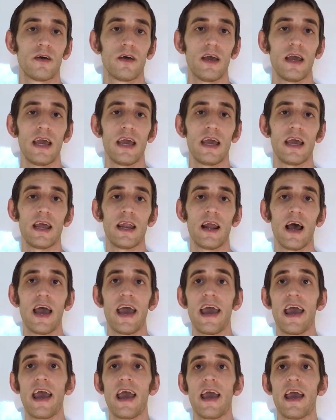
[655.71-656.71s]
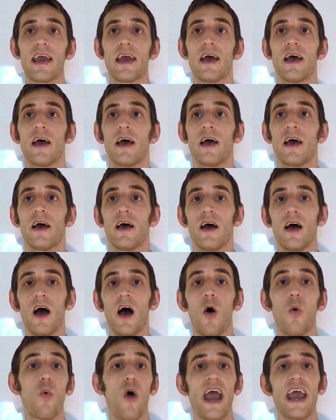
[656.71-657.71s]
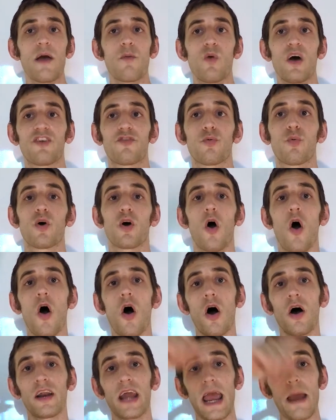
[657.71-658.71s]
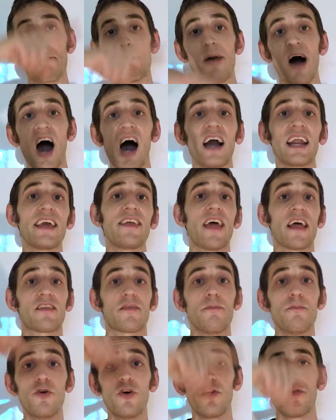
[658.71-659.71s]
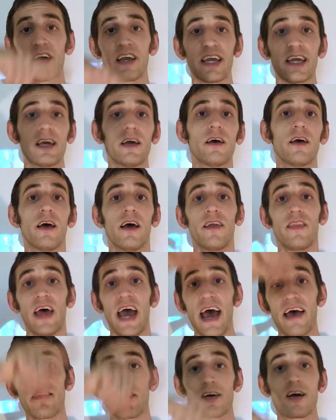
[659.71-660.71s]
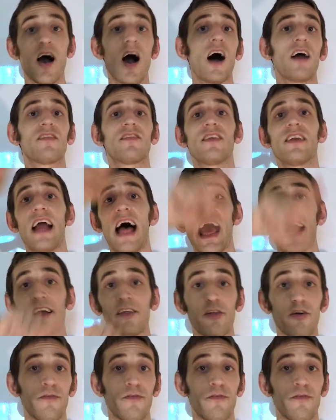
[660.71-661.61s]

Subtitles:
in a way in which we're on a body that's moving, that has a constant angular